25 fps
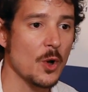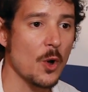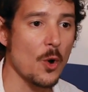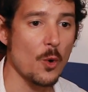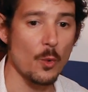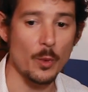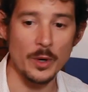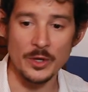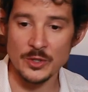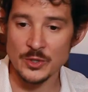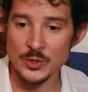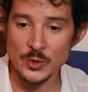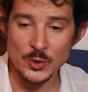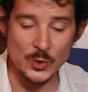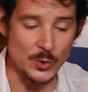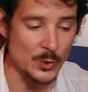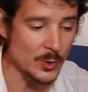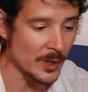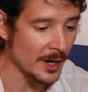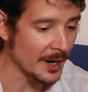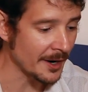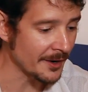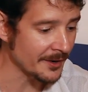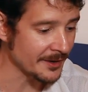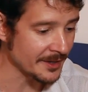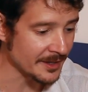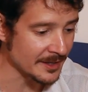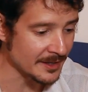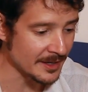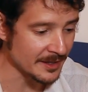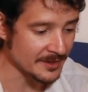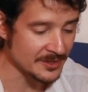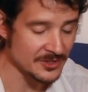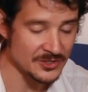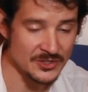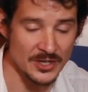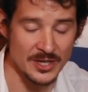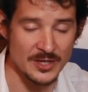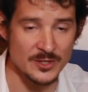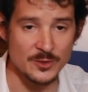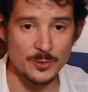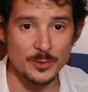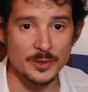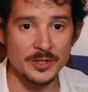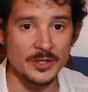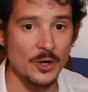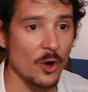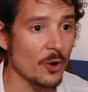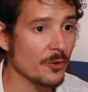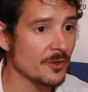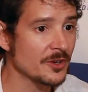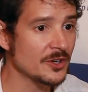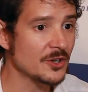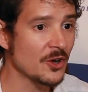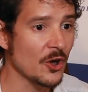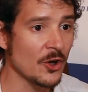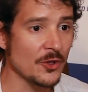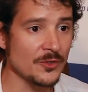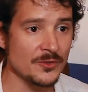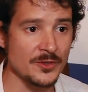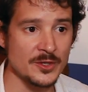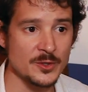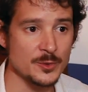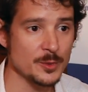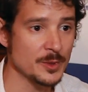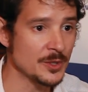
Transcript: when you are in exchange with other contexts,